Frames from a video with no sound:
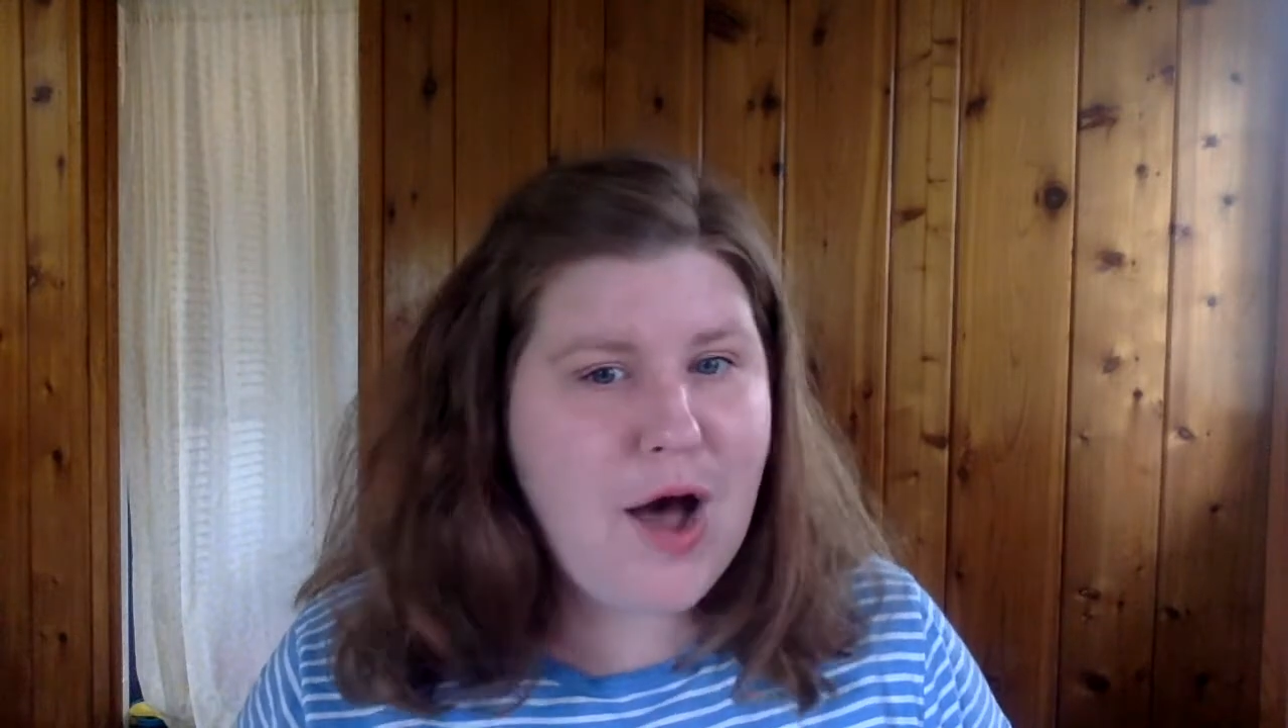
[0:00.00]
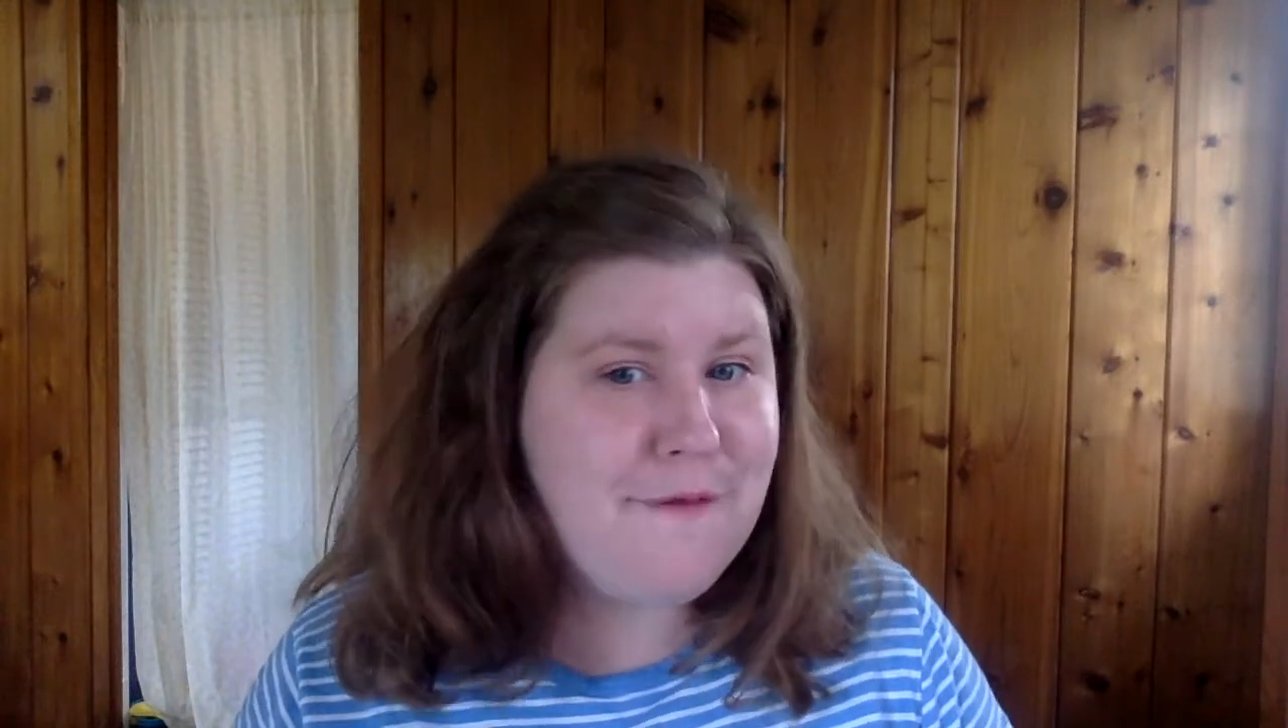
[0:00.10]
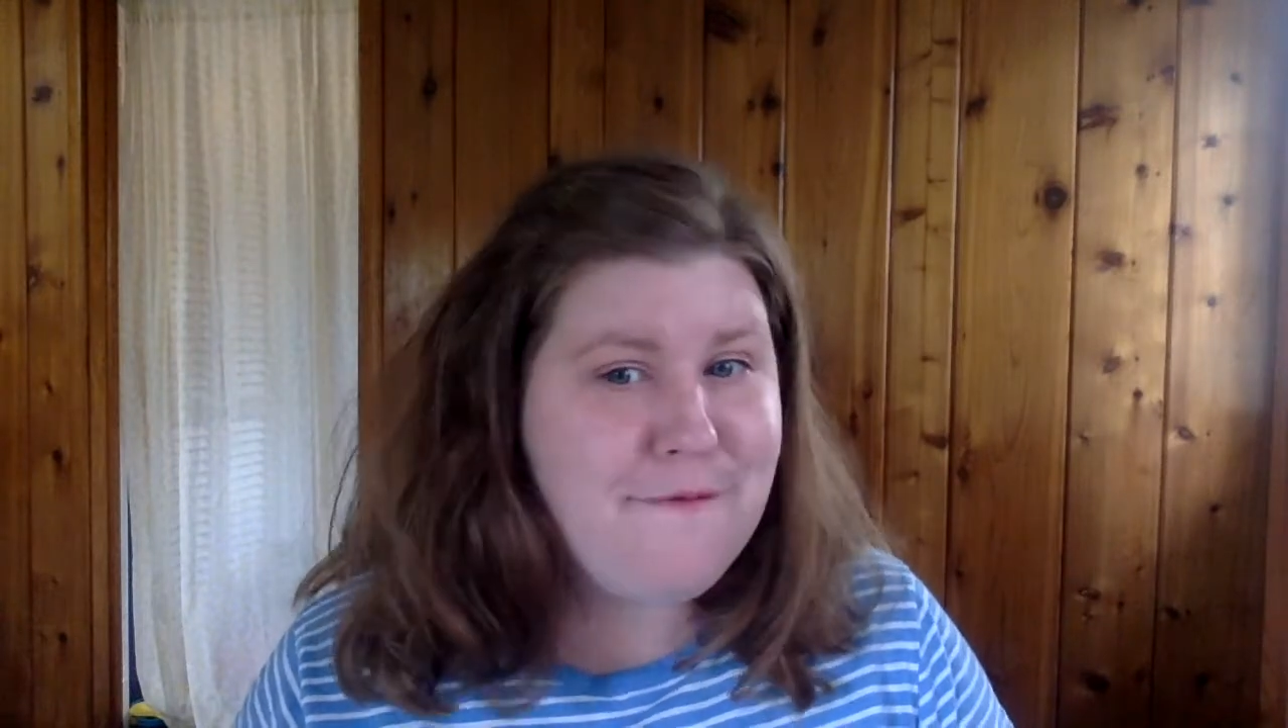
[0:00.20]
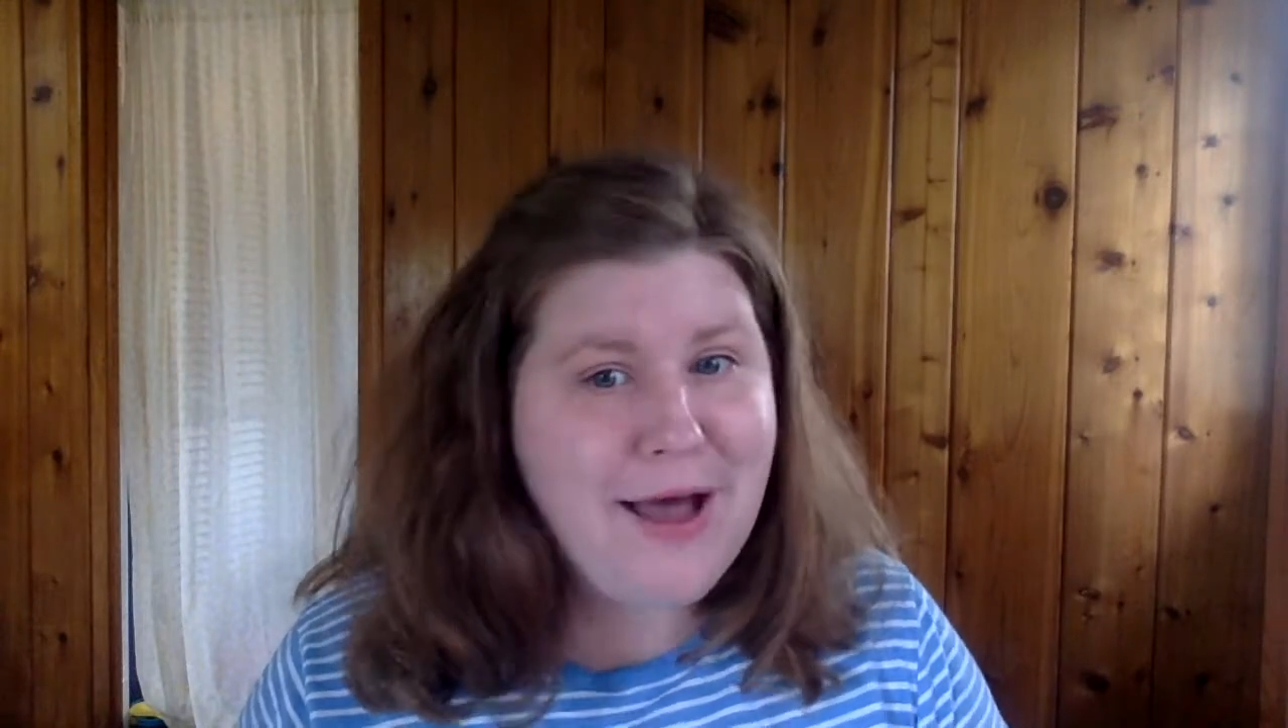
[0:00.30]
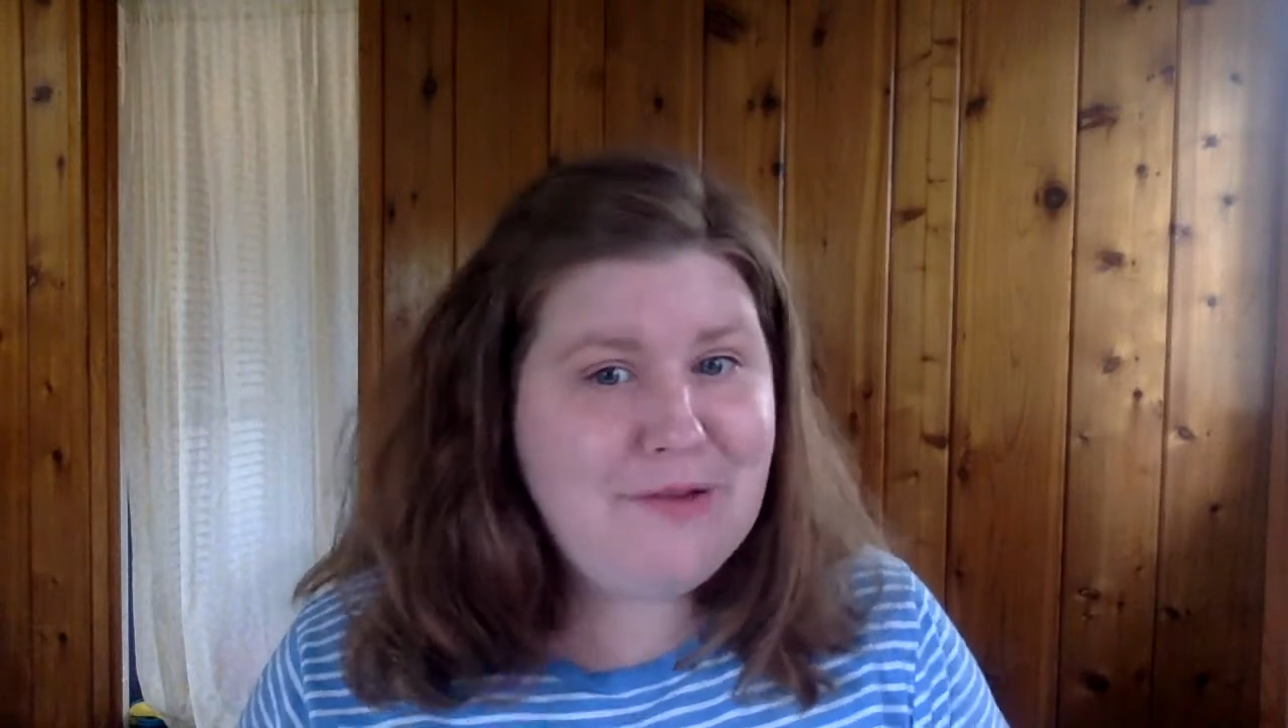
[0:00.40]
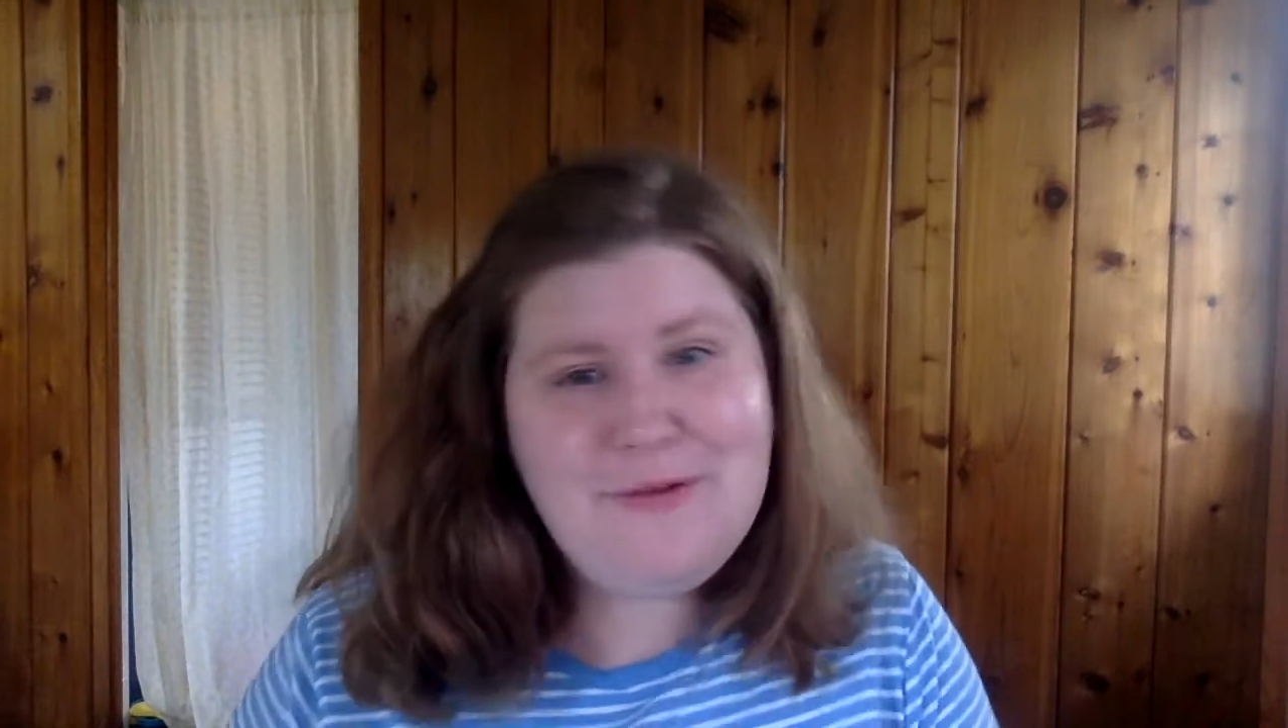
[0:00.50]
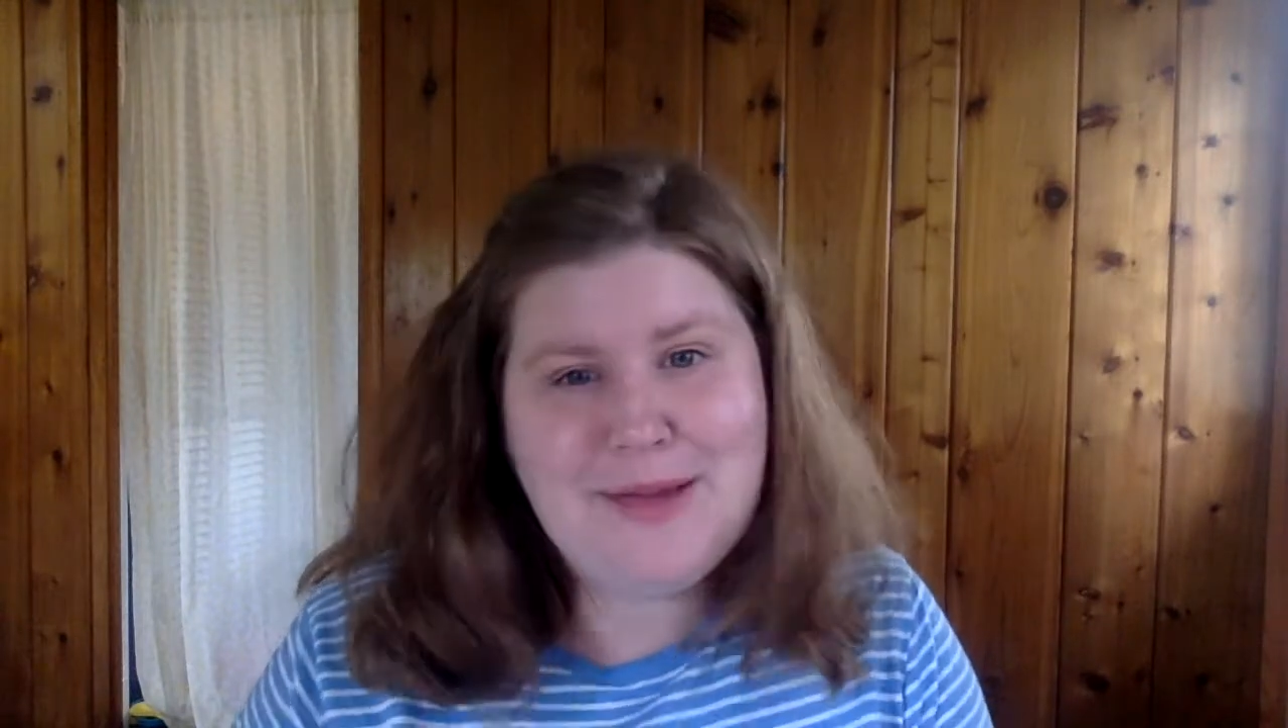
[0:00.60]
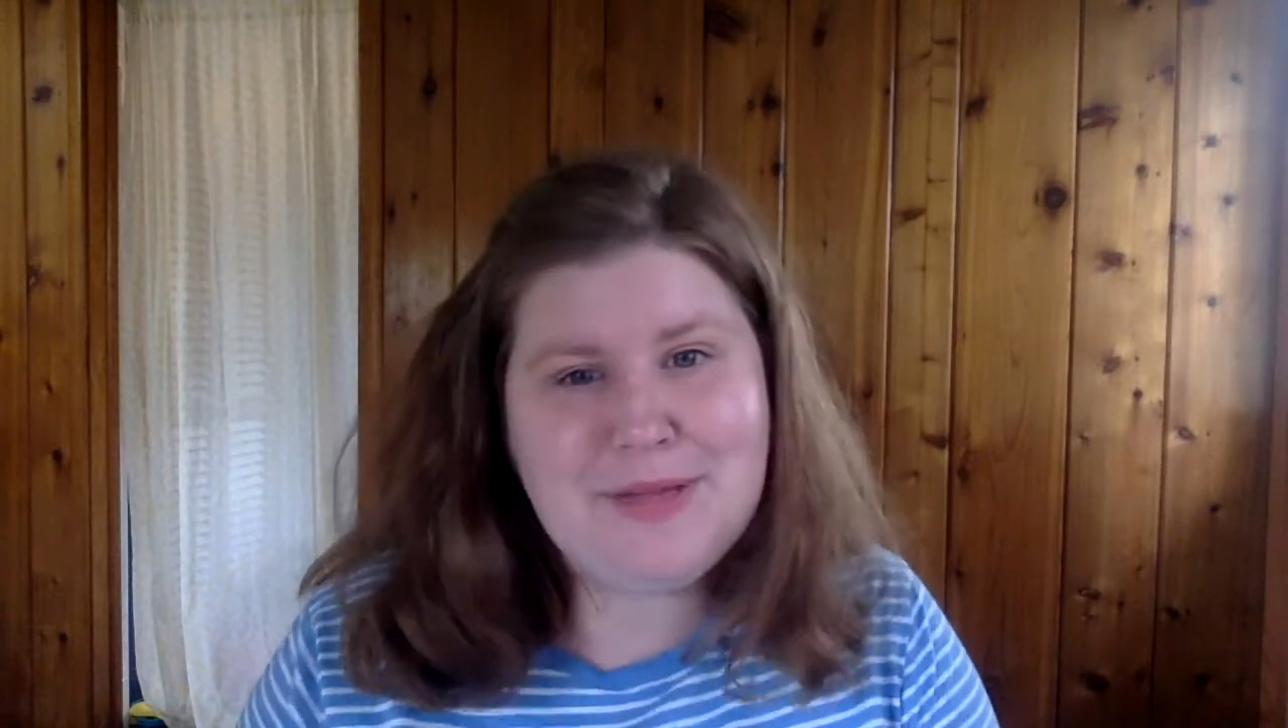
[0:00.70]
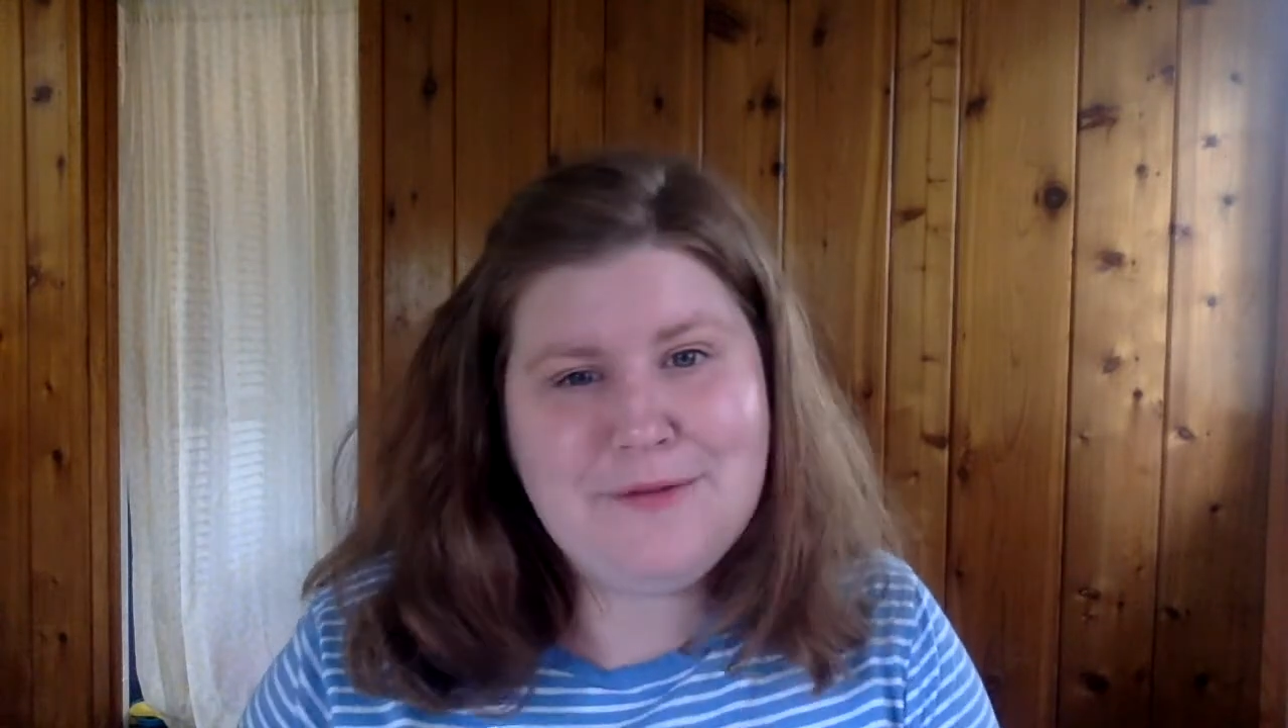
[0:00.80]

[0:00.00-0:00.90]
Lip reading: found family